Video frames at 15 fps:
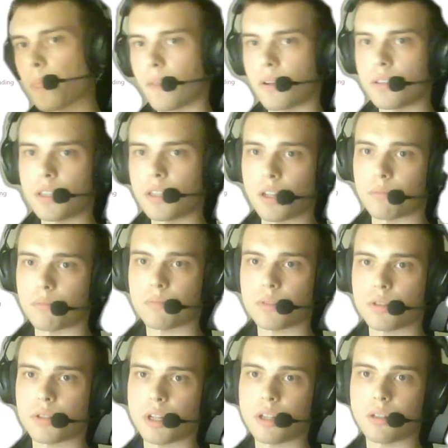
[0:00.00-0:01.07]
yeah,
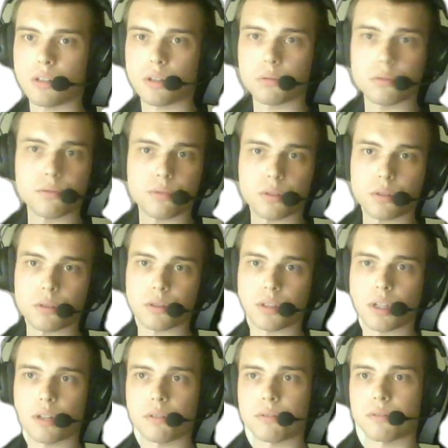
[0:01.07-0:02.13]
try it out for
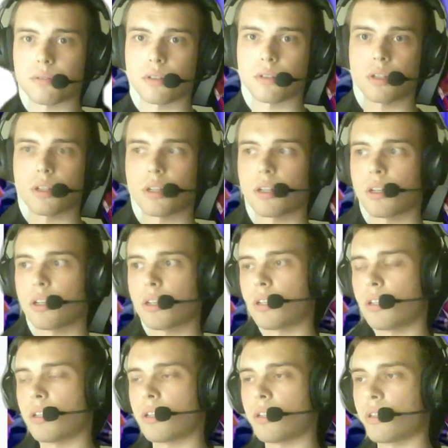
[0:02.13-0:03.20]
yourself
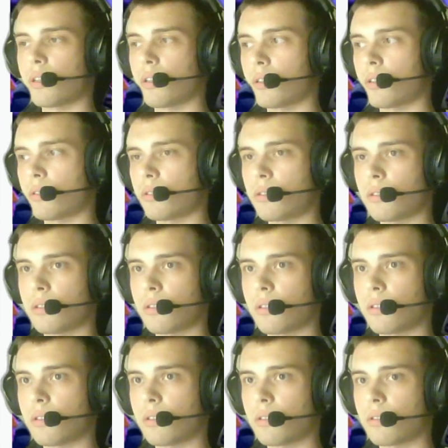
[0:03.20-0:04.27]
and
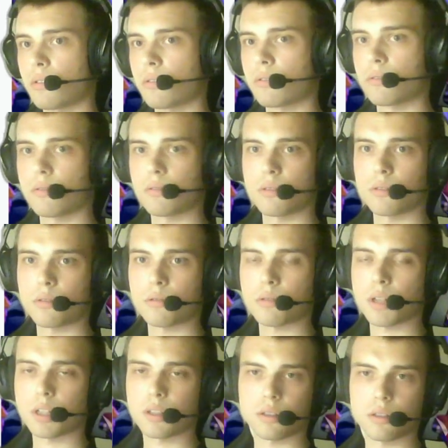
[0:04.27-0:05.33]

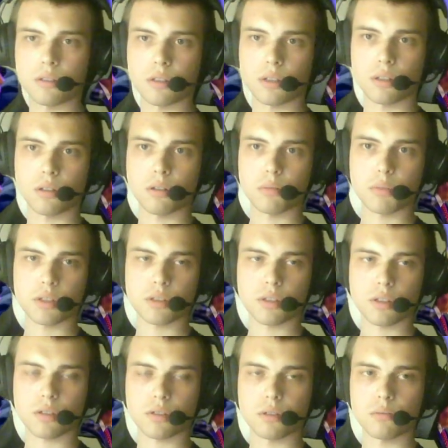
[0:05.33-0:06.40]
write in the comment
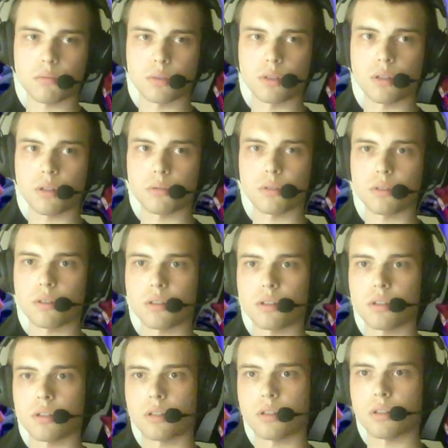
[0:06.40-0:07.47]
section below
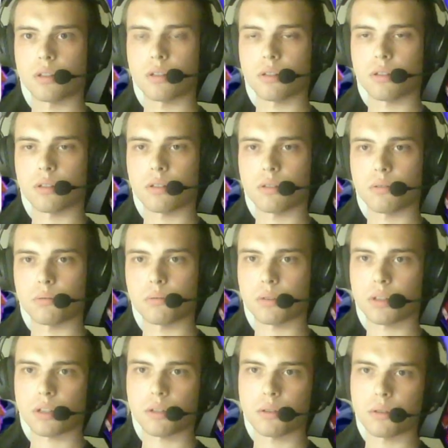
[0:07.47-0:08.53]

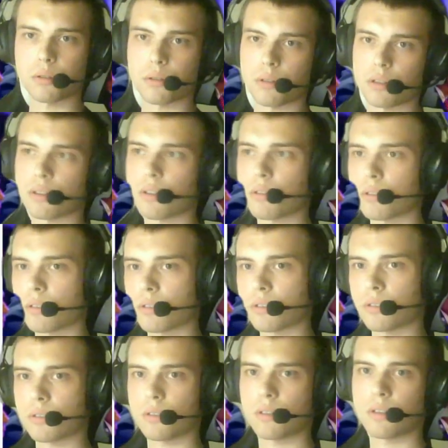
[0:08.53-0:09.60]
what are your
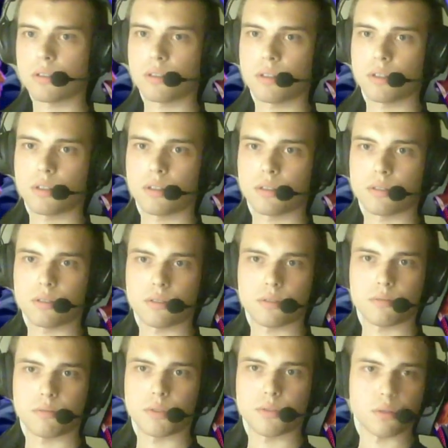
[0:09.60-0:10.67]
results,
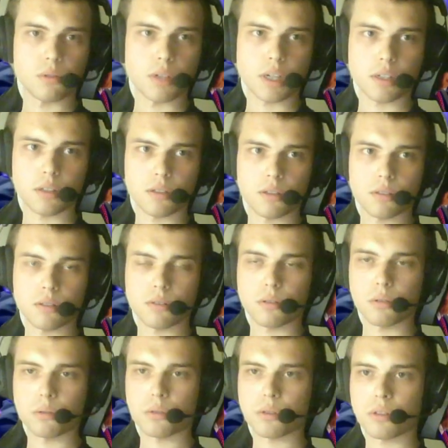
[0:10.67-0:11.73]
if you like these
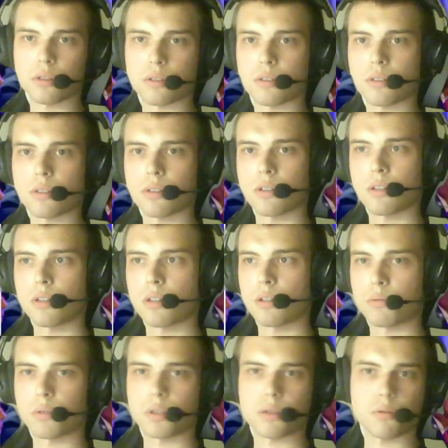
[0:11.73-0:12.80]
solutions,
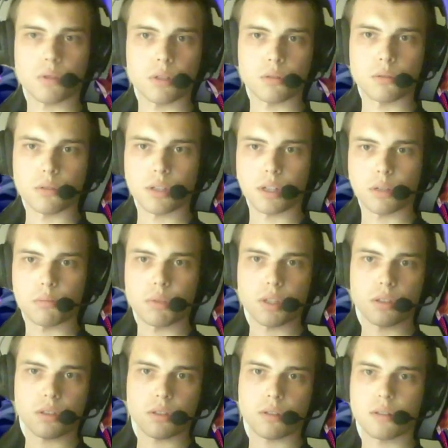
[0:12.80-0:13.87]
which one you like
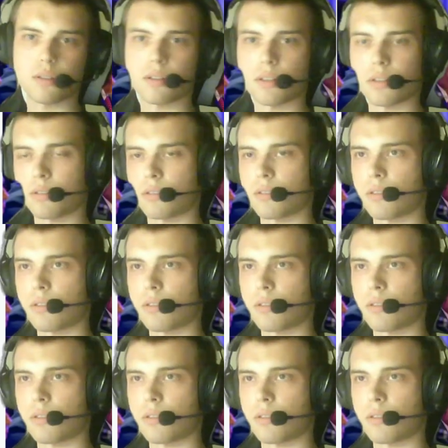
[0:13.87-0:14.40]
better, and